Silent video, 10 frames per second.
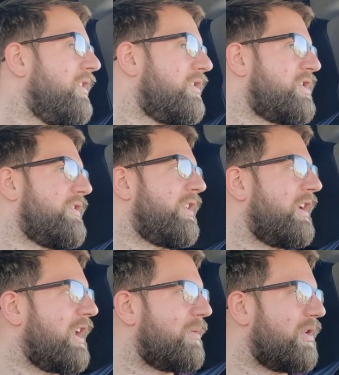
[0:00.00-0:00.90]
See if we can
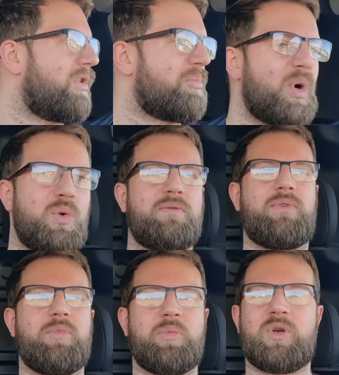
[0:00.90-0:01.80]
get him another bone
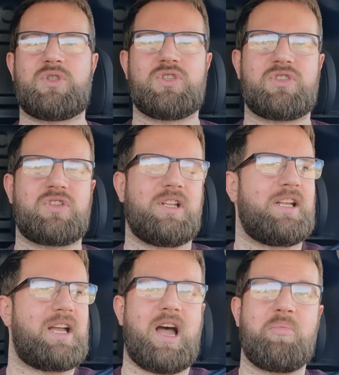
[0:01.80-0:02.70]
from the butchers,
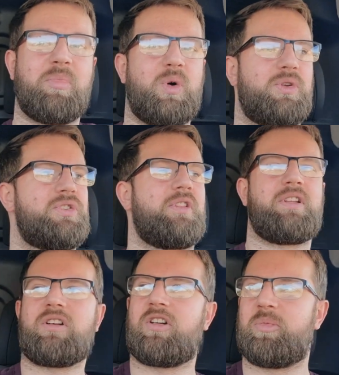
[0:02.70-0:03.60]
like a ham bone or something
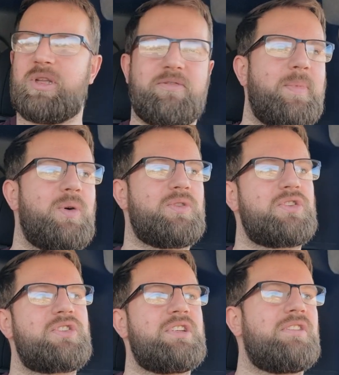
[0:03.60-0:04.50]
like that, or a beef bone.
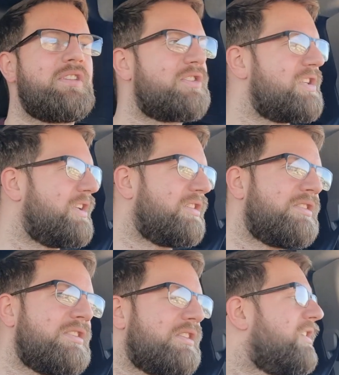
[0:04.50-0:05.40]
Just see he
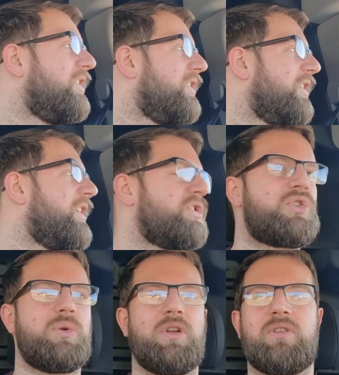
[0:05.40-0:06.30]
likes
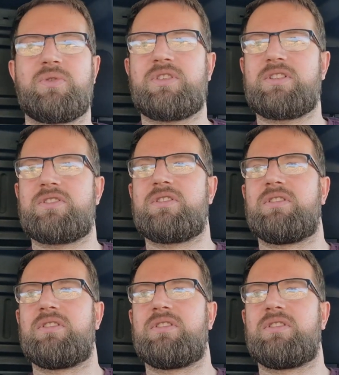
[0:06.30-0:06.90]
chewing on those things.